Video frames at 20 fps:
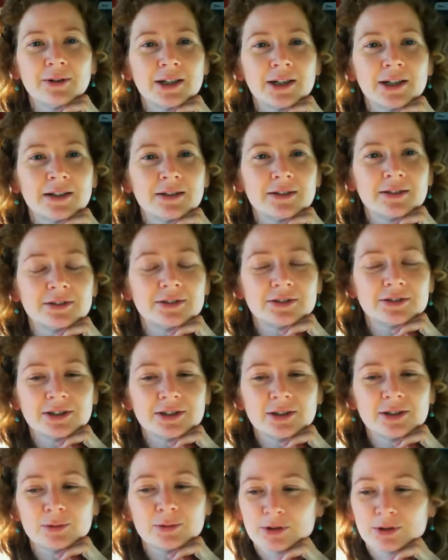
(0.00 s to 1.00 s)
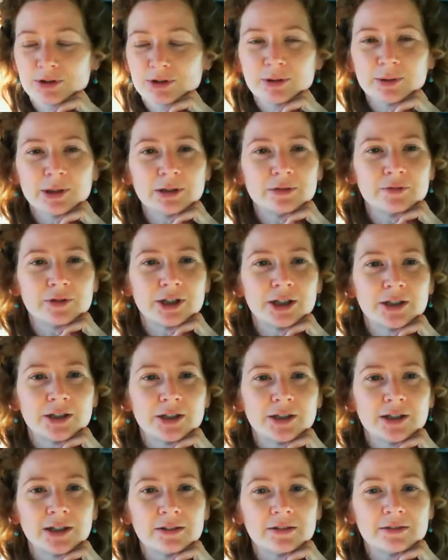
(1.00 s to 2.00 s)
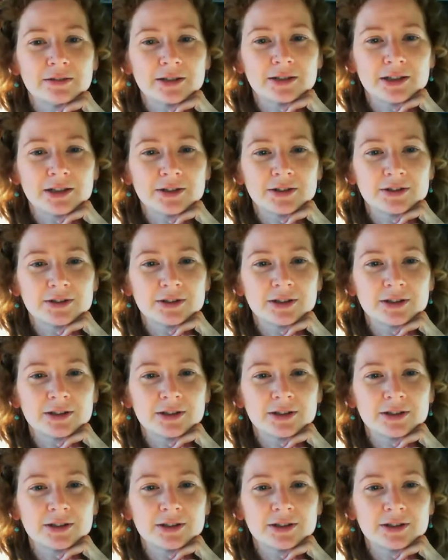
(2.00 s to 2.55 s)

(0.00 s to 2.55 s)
I get to see what's going on right now unless.